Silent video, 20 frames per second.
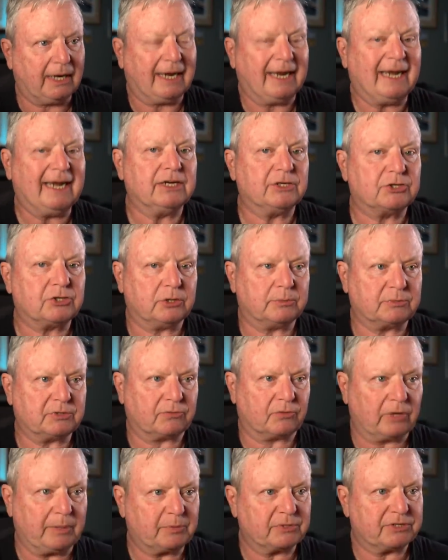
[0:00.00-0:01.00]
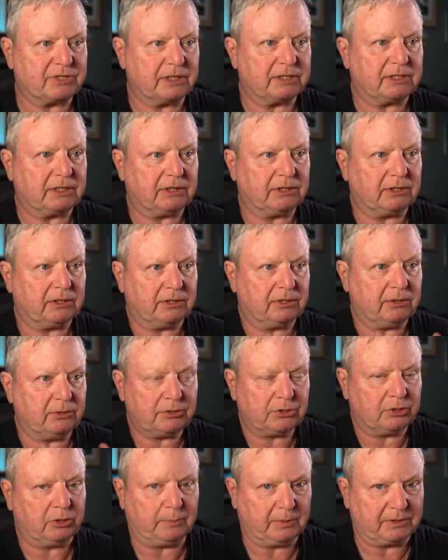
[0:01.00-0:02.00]
in terms of representing
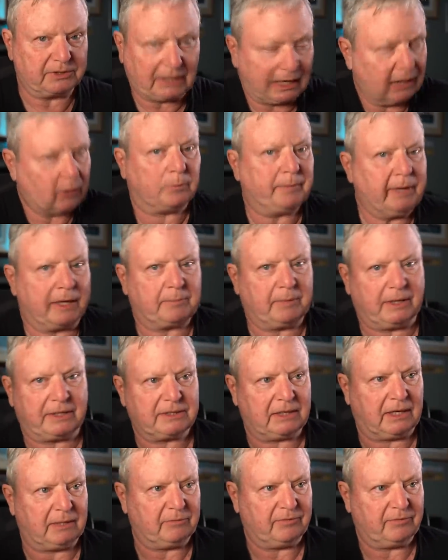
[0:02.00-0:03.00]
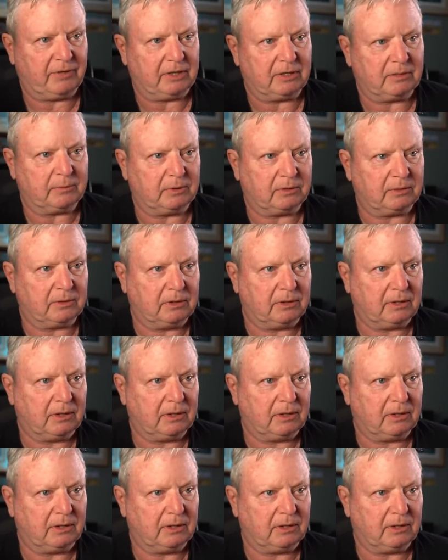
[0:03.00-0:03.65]
YouTubers, I will make my time available.